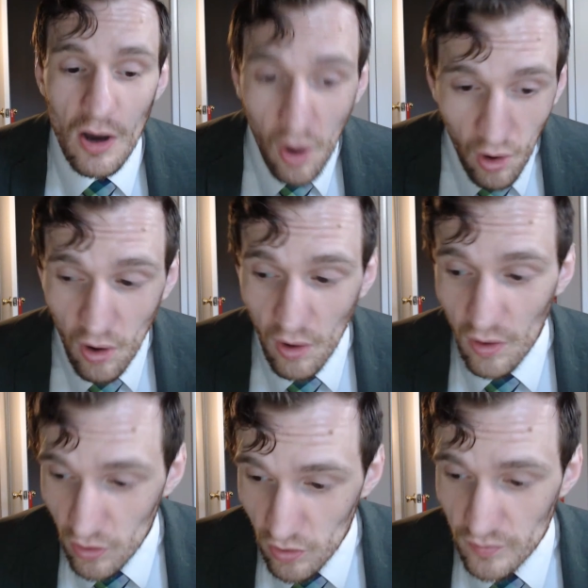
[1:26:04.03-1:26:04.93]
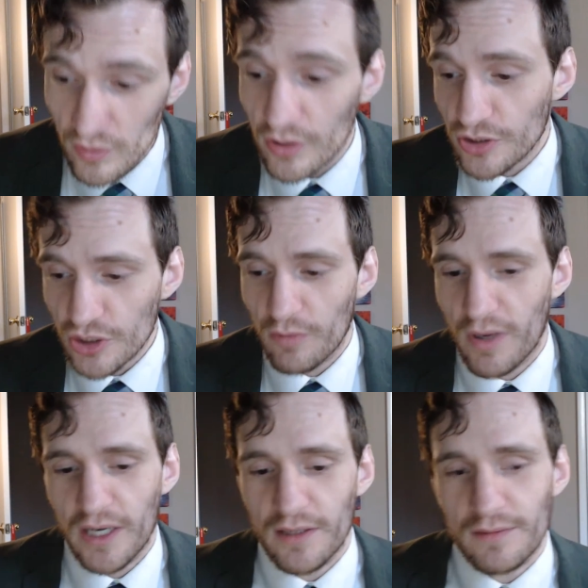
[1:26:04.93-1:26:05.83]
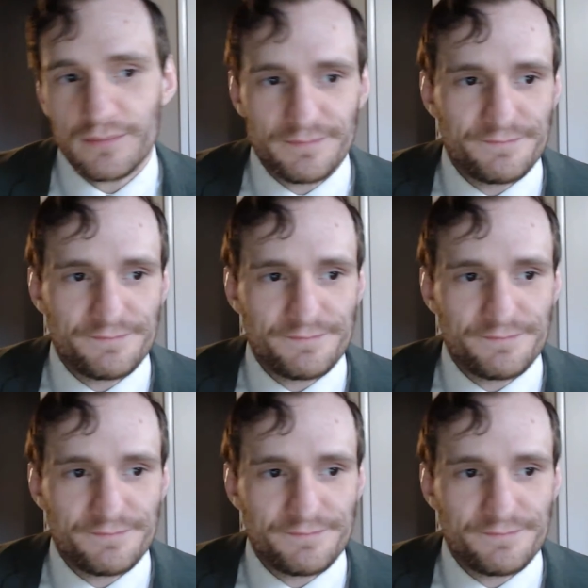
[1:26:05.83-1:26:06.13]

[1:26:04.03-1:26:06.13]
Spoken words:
all over Joe Biden.